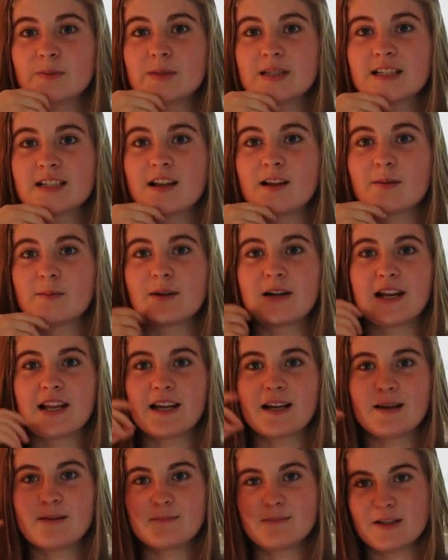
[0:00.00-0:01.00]
be
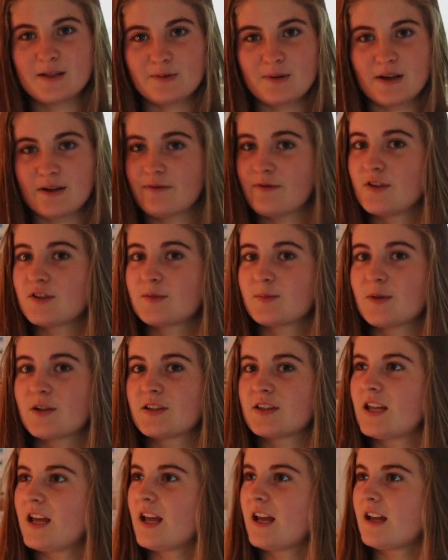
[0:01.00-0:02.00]
celebrating my 21st
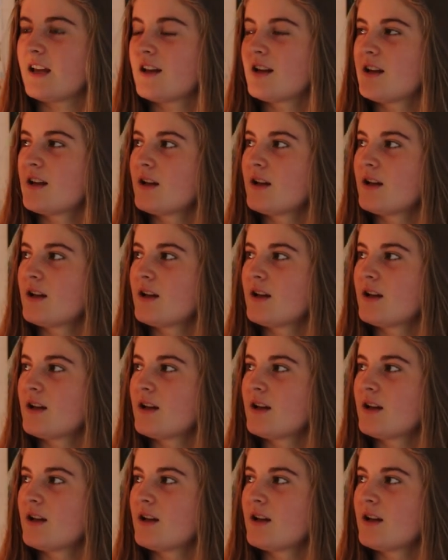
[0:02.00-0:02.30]
birthday